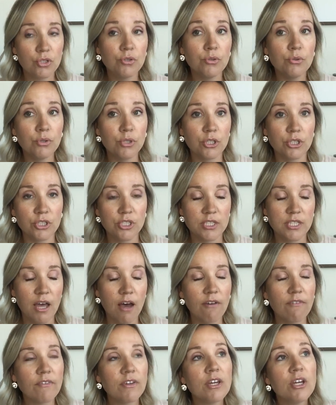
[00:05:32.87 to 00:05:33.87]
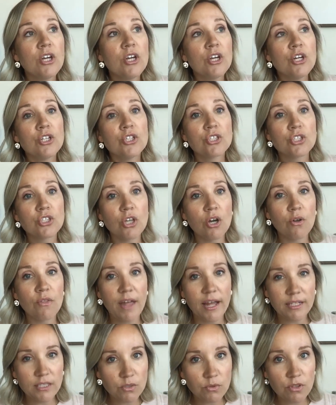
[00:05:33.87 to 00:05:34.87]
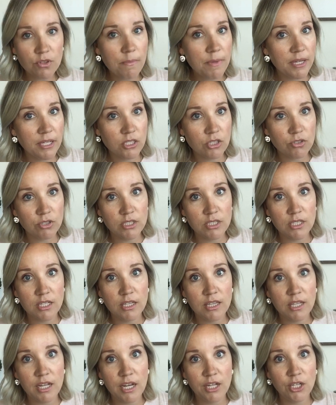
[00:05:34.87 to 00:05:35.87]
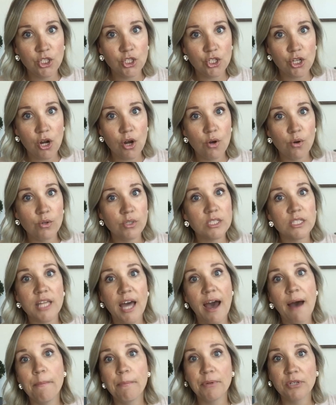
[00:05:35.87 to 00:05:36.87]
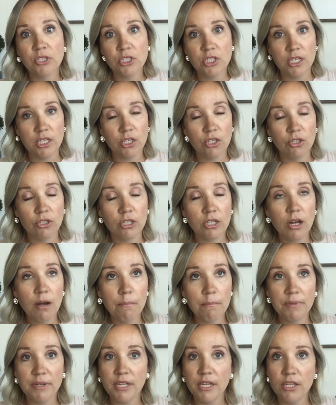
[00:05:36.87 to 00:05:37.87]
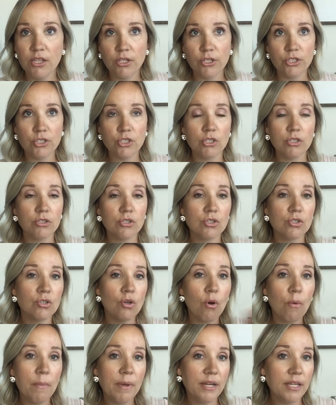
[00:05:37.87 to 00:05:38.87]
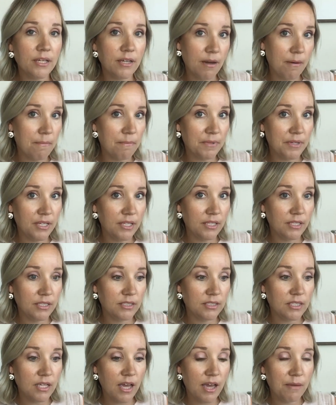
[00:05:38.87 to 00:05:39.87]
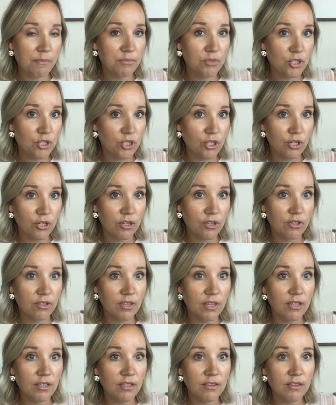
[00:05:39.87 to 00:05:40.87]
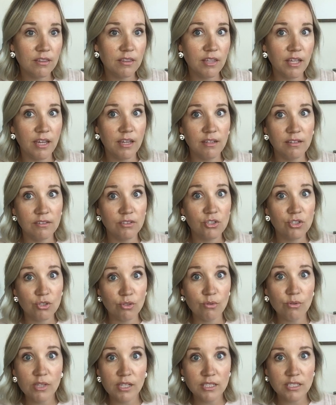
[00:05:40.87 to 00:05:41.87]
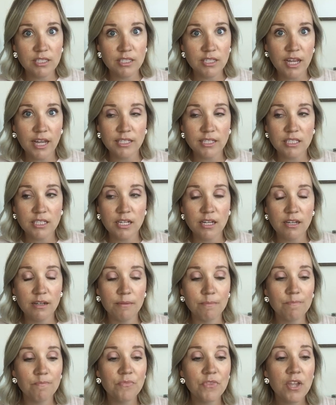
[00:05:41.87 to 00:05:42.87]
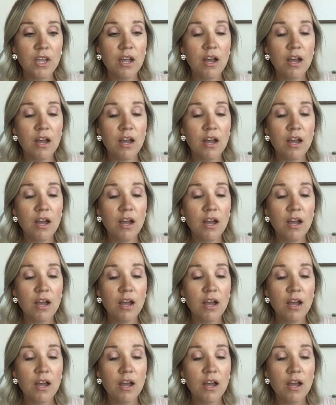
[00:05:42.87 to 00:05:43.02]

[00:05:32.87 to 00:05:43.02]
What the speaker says: yourself. So that's the biggest reason that I chose that particular company. There's so many companies, I'm sure, that do this testing.